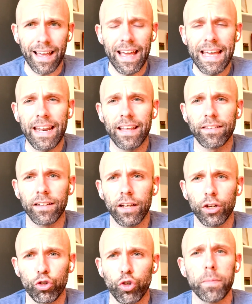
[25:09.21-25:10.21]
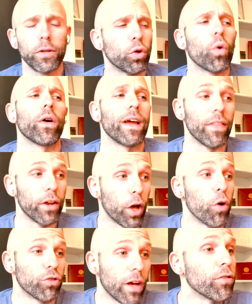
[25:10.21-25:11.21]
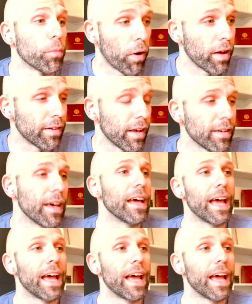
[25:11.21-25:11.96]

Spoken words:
is contributory in the negotiation process.